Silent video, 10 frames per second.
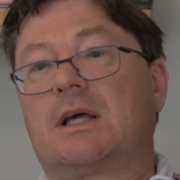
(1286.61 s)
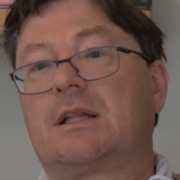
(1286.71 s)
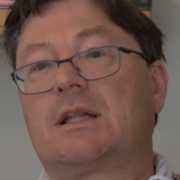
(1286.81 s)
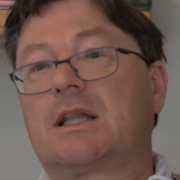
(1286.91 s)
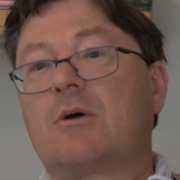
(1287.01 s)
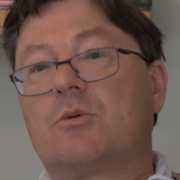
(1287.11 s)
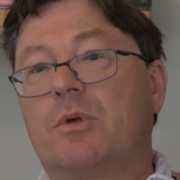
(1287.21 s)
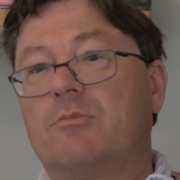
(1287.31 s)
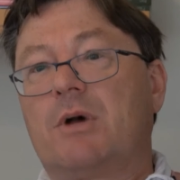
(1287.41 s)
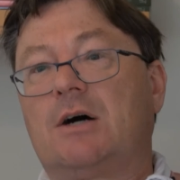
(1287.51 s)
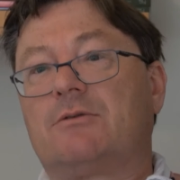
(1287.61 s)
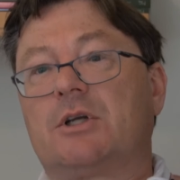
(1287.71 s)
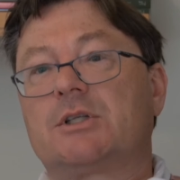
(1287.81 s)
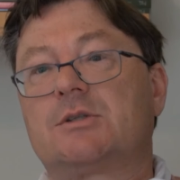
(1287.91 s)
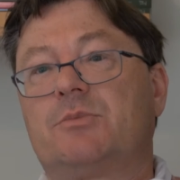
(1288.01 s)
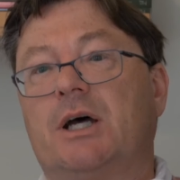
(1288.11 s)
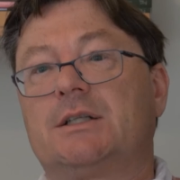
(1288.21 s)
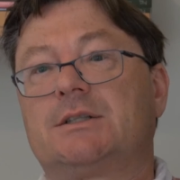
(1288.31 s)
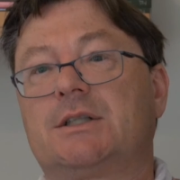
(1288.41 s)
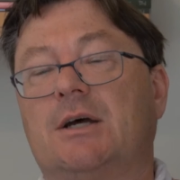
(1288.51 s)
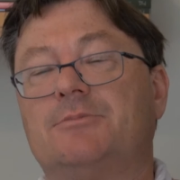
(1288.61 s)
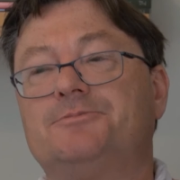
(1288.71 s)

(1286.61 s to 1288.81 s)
That would be marvelous. But